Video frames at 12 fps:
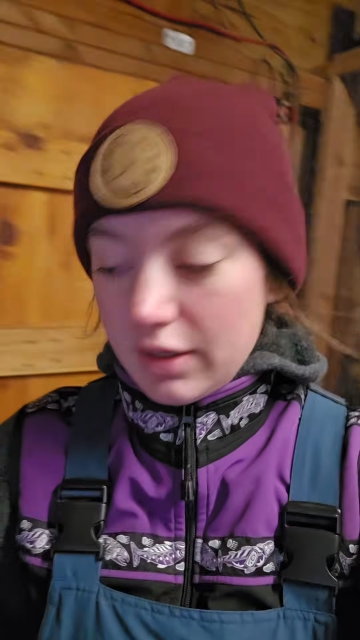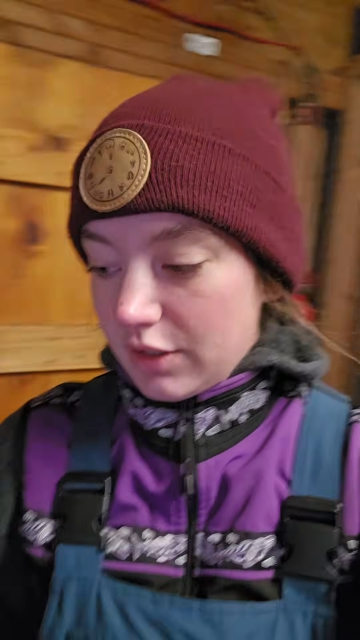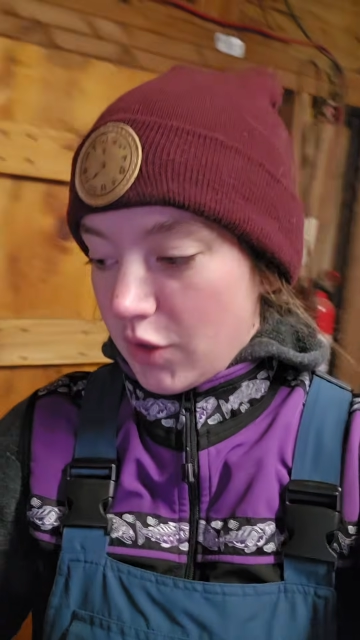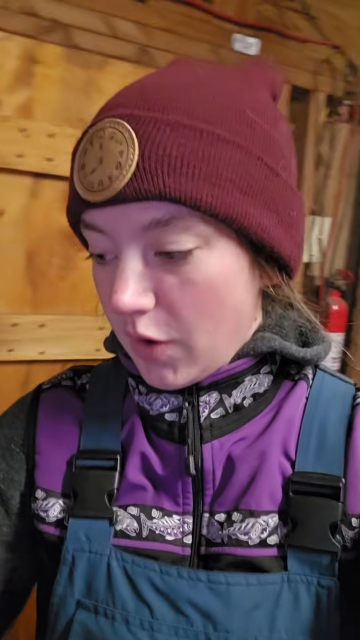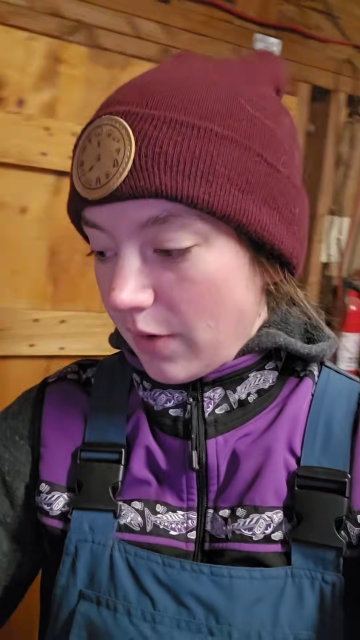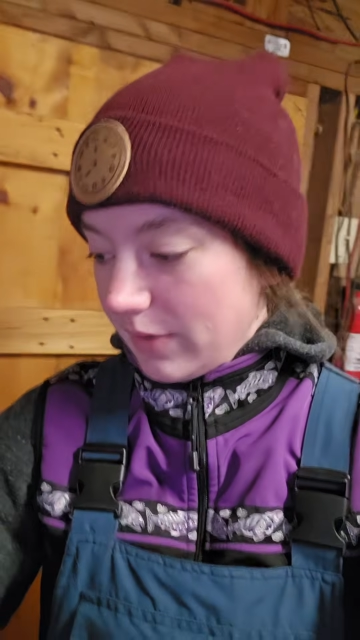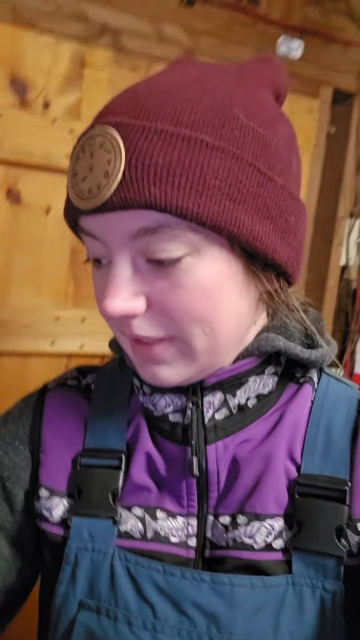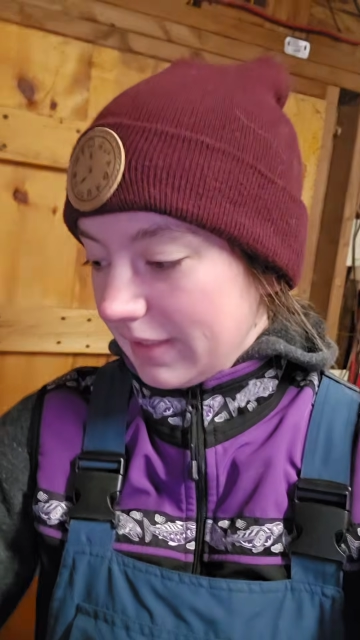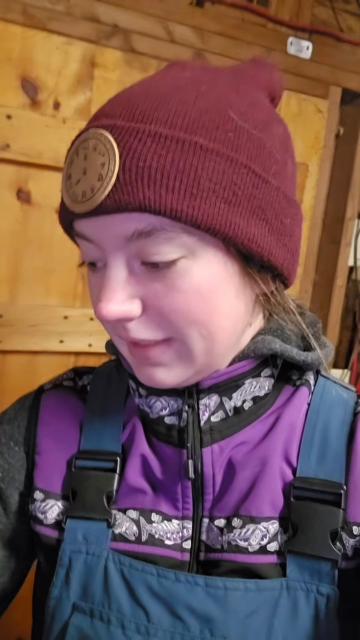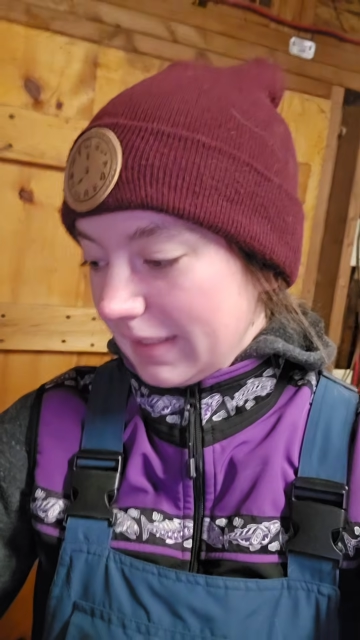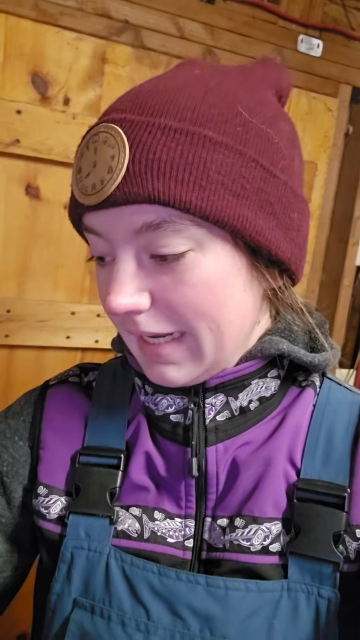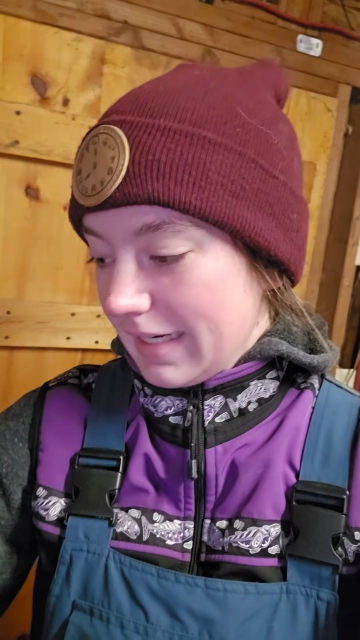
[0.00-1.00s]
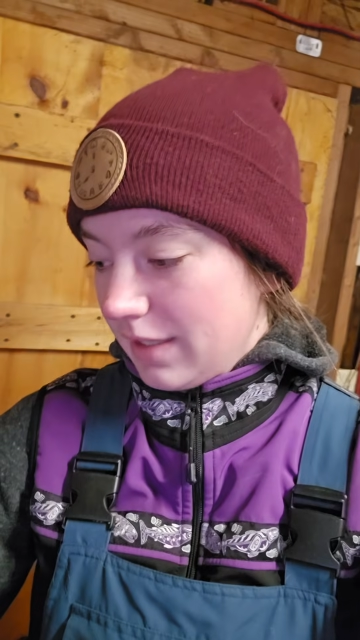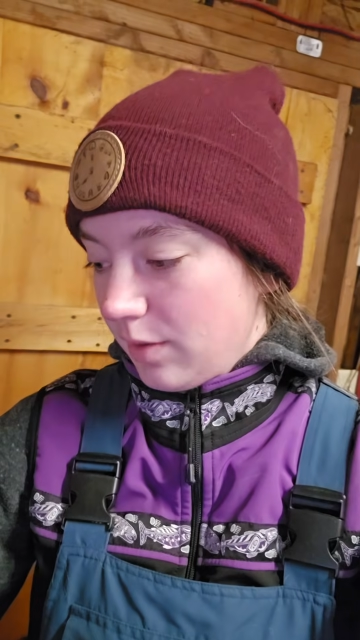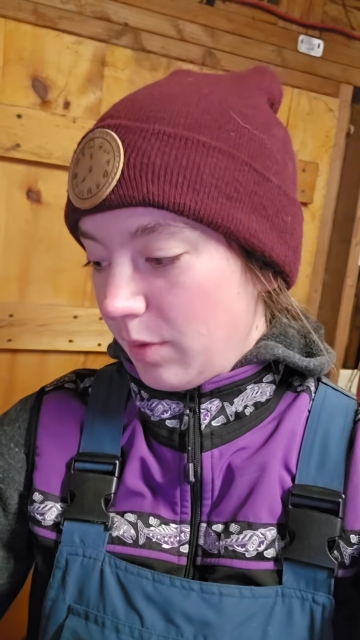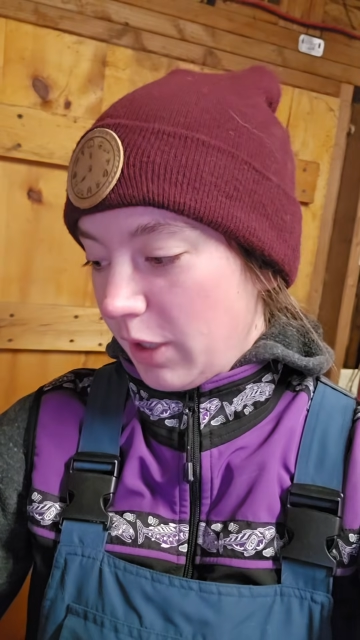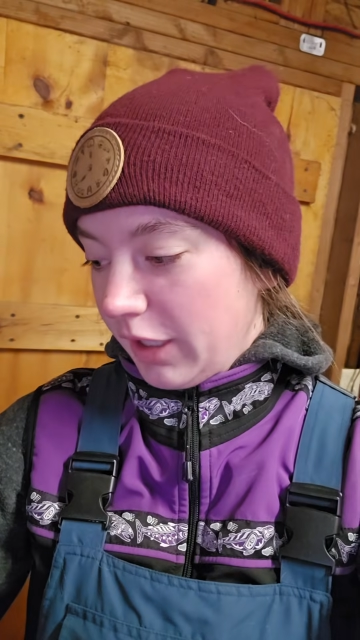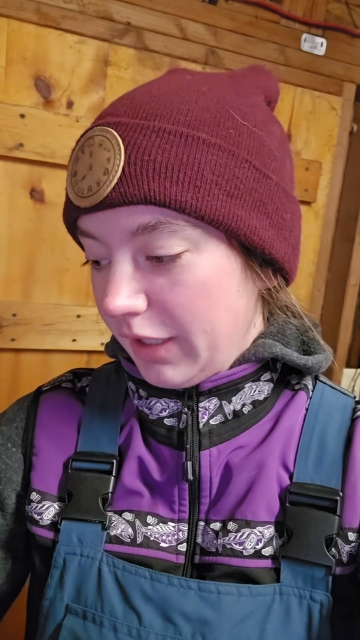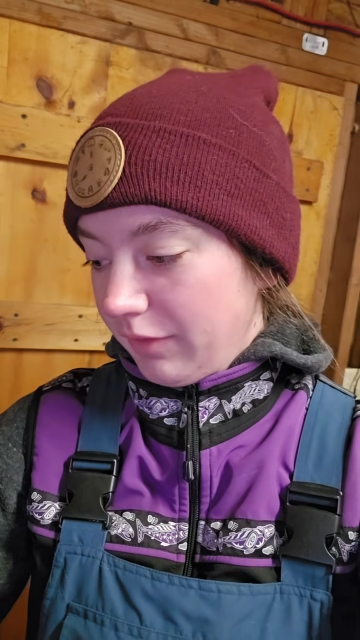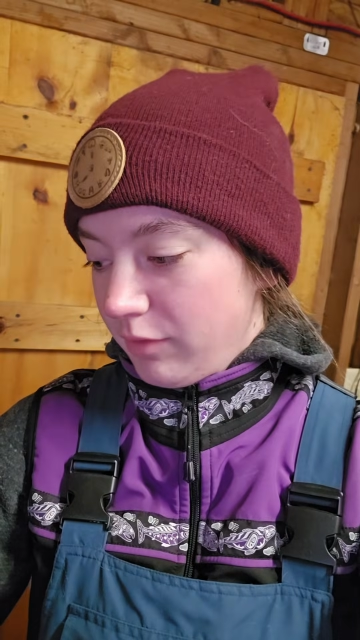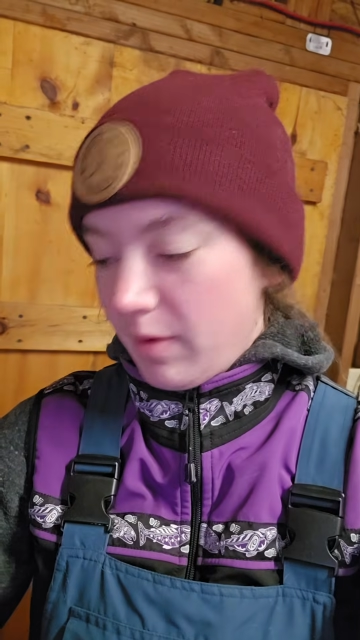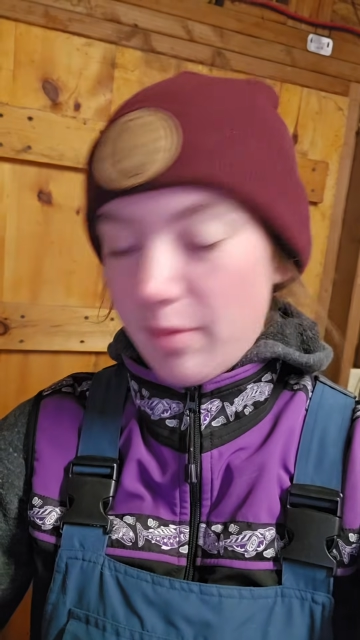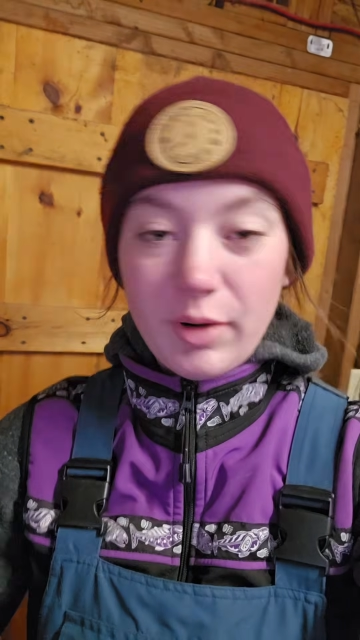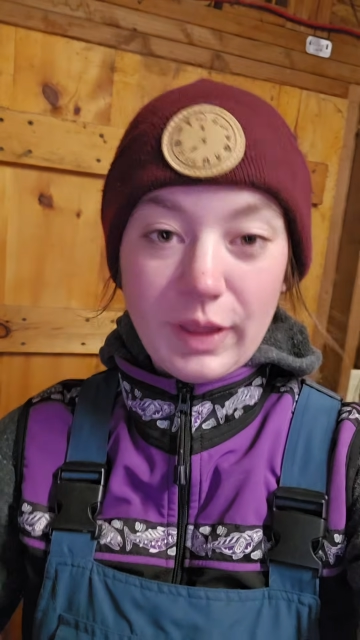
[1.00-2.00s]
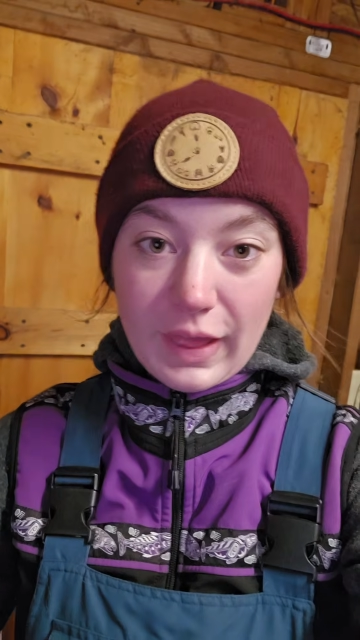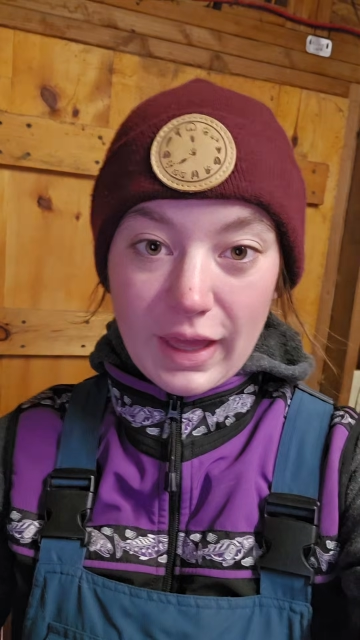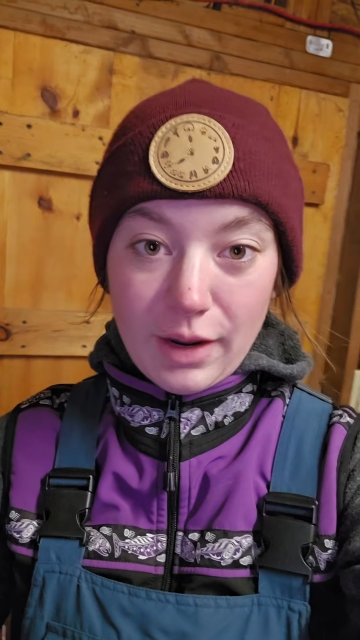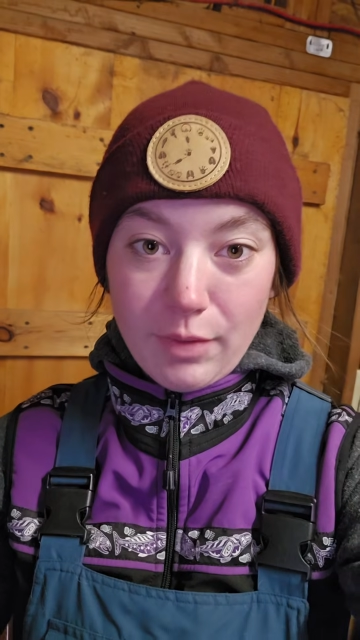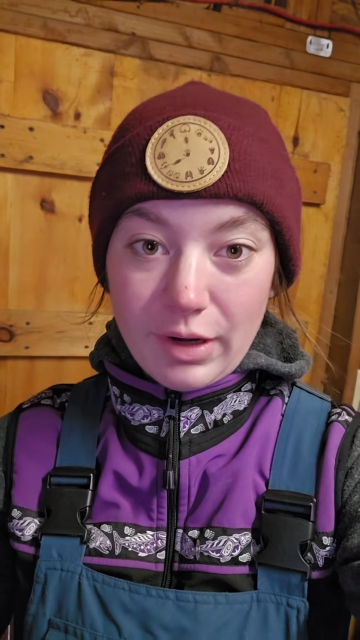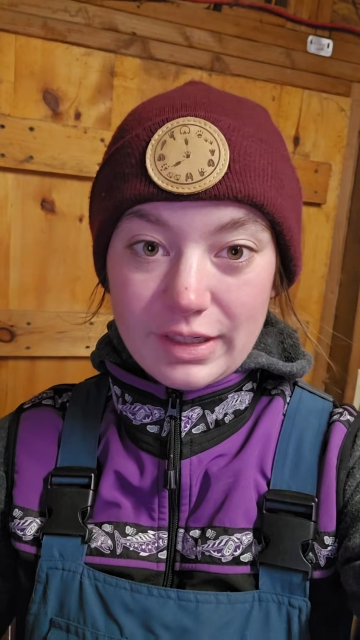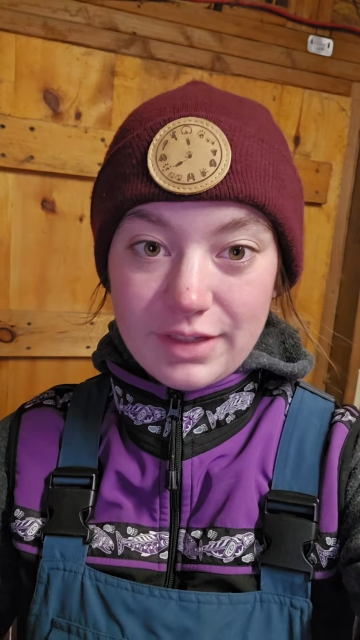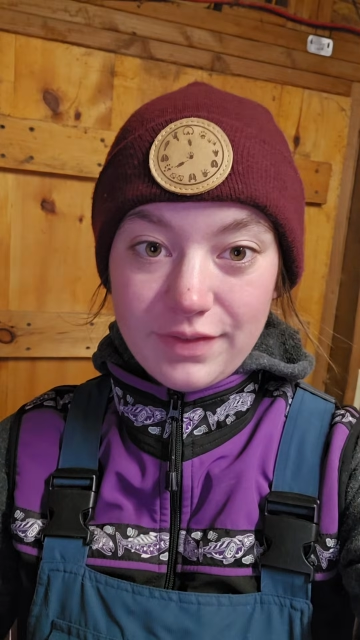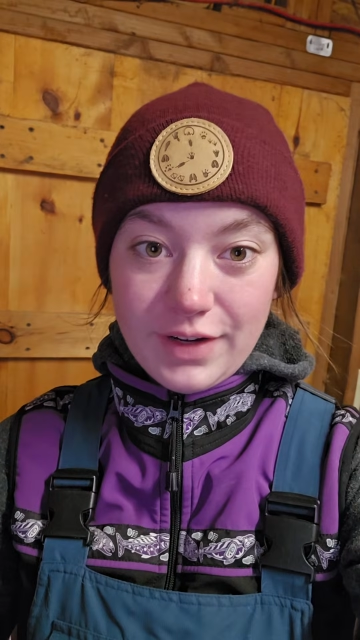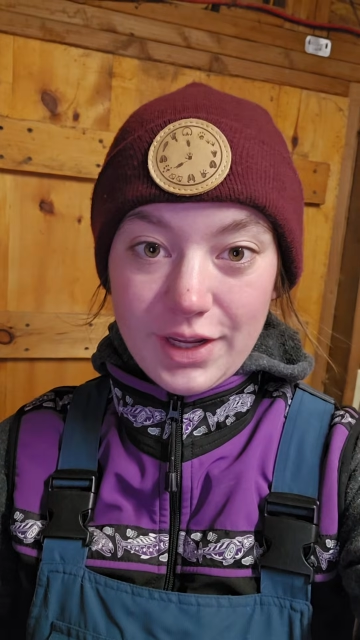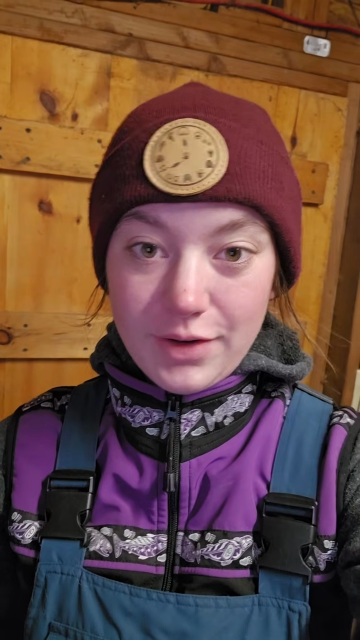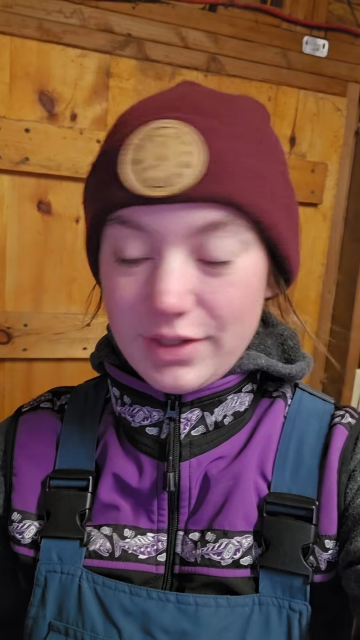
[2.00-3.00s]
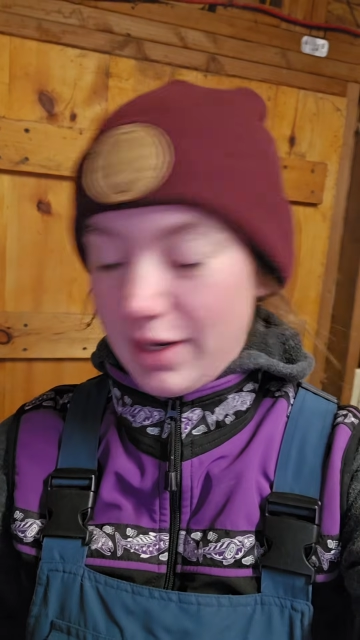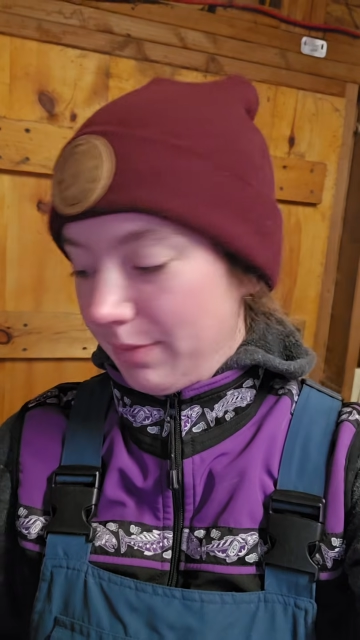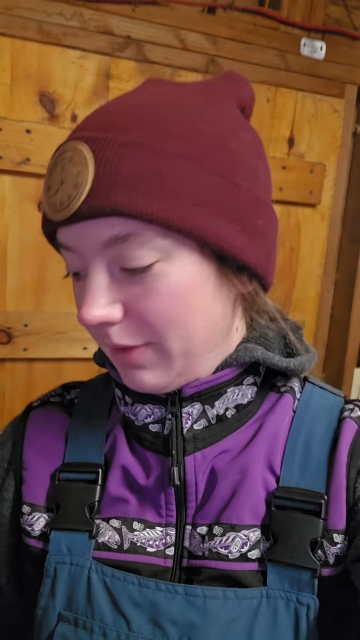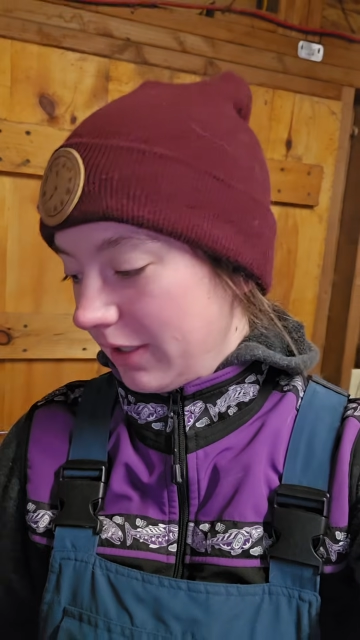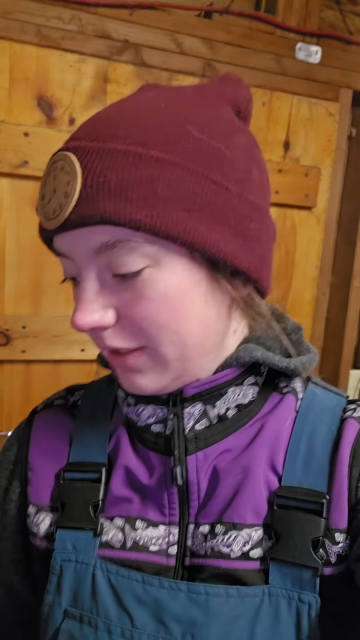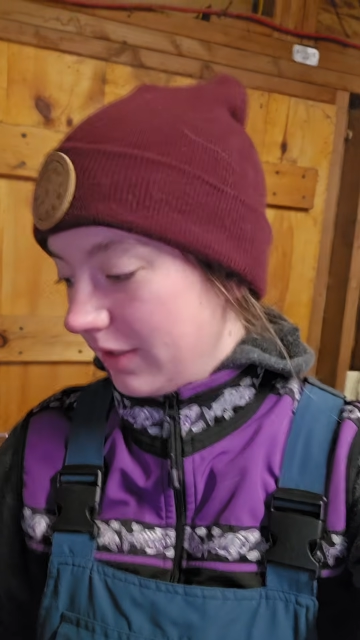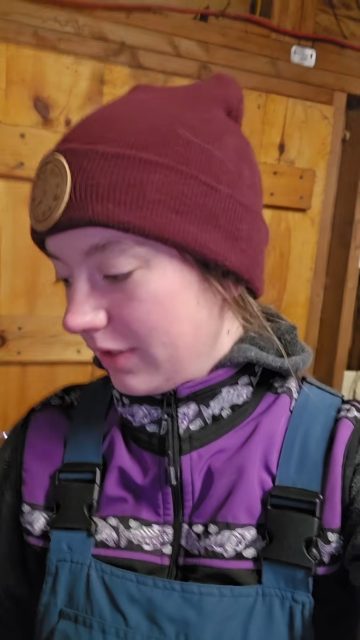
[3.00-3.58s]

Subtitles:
So I was a little late to the party, remembering that I wanted to videotape this.